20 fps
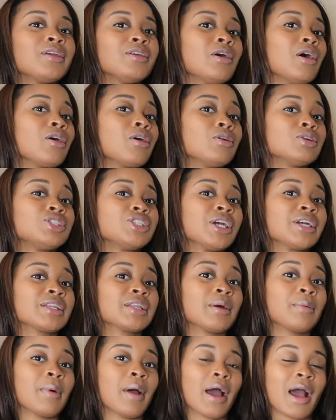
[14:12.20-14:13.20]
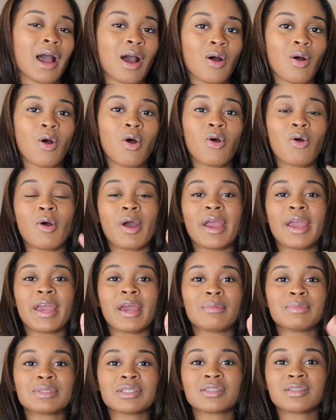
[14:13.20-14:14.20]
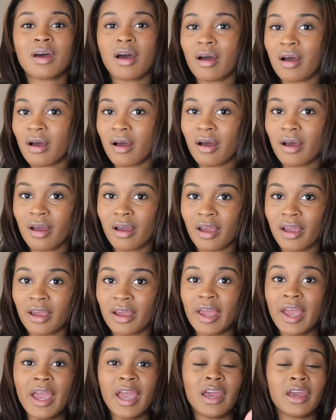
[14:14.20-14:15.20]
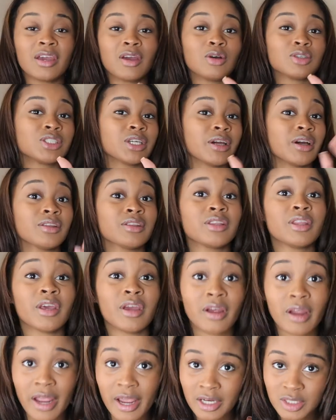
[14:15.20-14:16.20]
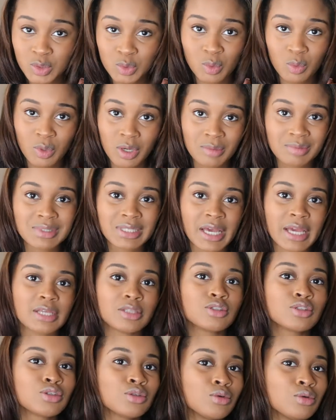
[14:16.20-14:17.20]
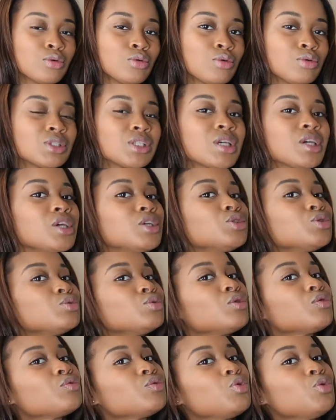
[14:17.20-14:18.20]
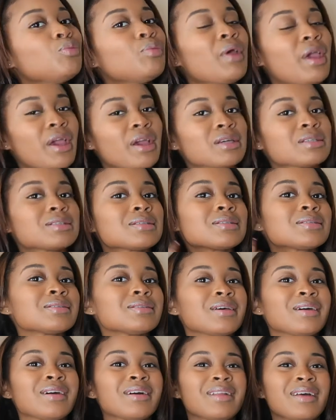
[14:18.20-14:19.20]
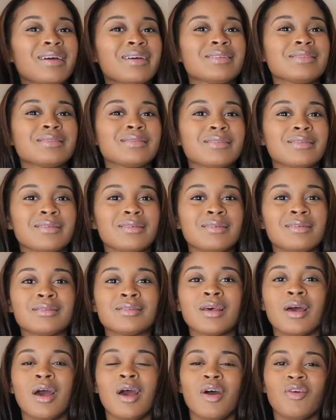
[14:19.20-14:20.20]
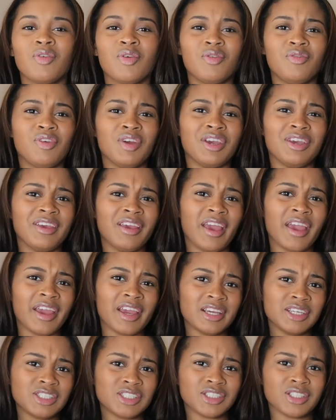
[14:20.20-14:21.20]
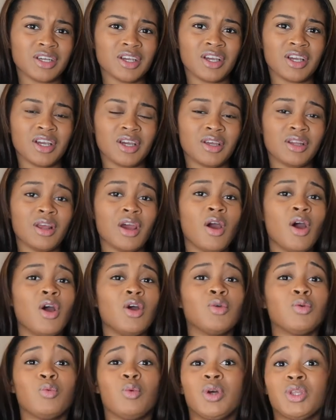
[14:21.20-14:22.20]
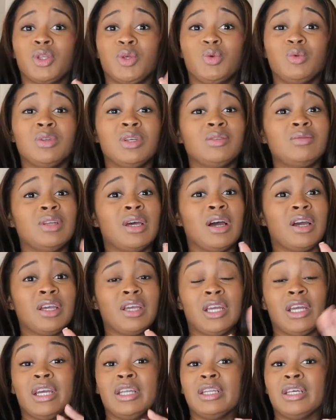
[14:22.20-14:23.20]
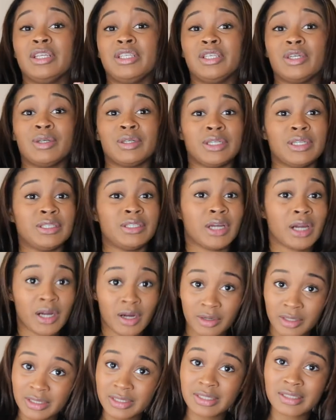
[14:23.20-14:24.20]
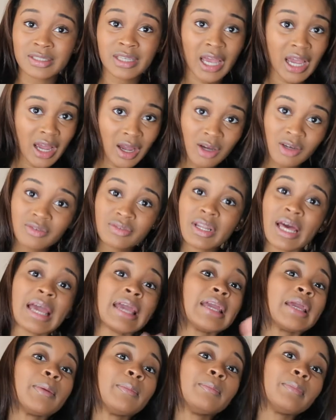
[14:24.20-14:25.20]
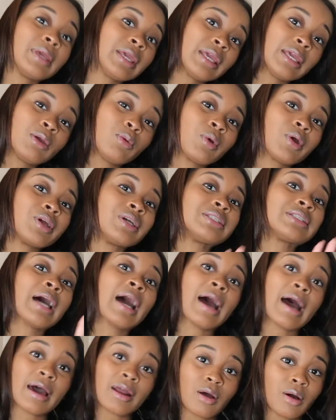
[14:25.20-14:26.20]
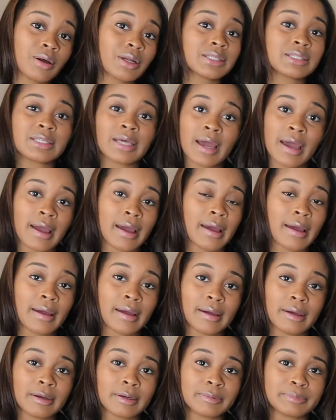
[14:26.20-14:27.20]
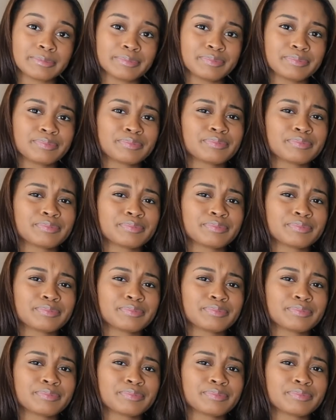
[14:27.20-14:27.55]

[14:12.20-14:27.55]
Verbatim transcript: Y'all go check them out on Amazon. And go check out their actual website, too, to get you a few pairs of sunglasses for vacation. Whether you live down here in the dirty, dirty South like me, where it's hot all the time,